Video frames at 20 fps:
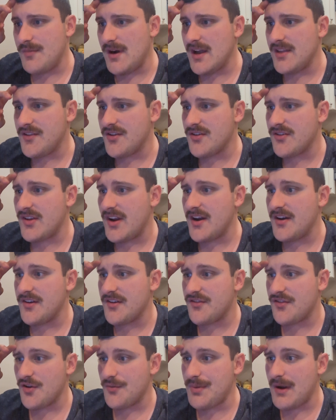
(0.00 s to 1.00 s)
by their desire to
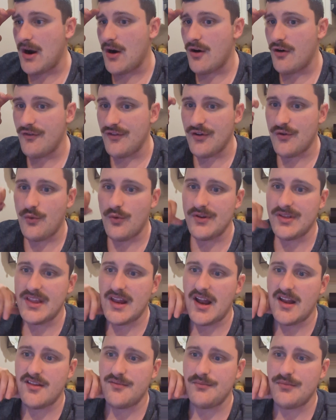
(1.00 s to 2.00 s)
exert power over a court
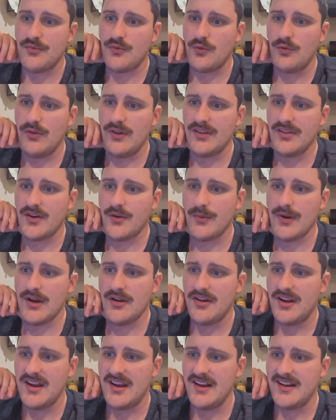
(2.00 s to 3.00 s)
that hasn't been ruling their way
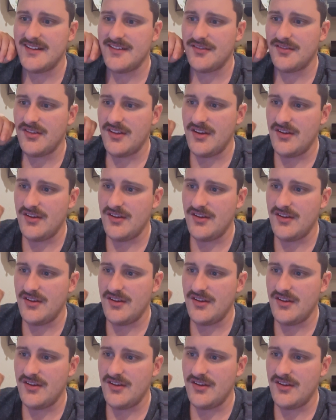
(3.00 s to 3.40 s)
on key issues,